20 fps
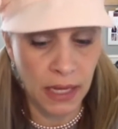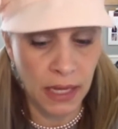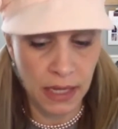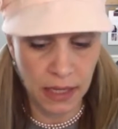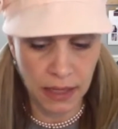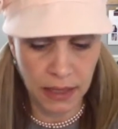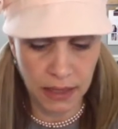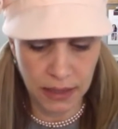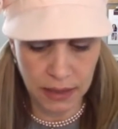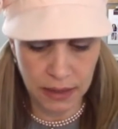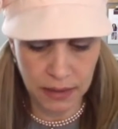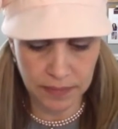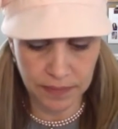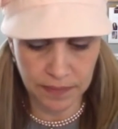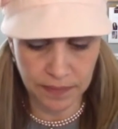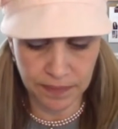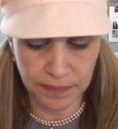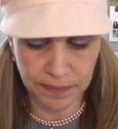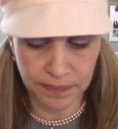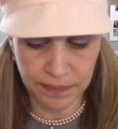And
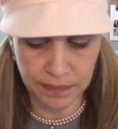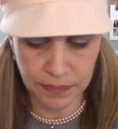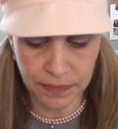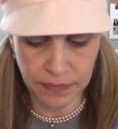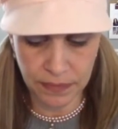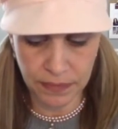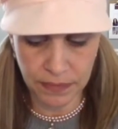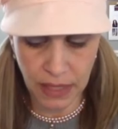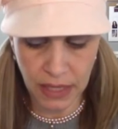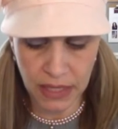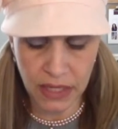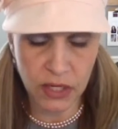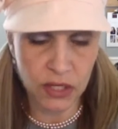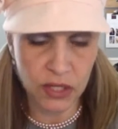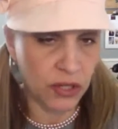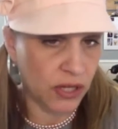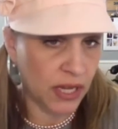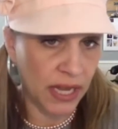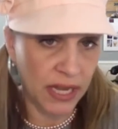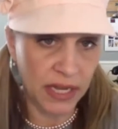in your
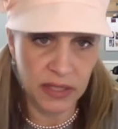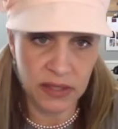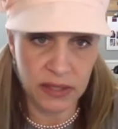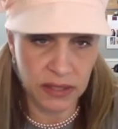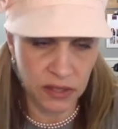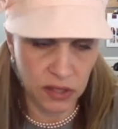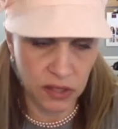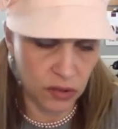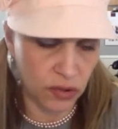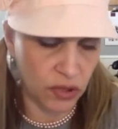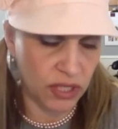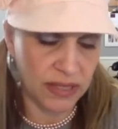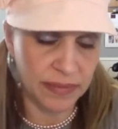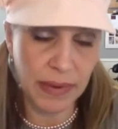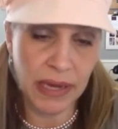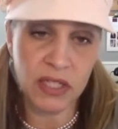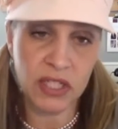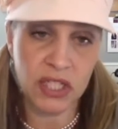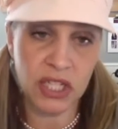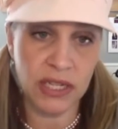case, as you just
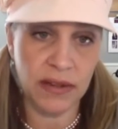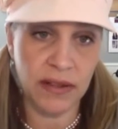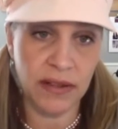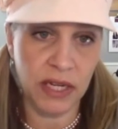mentioned,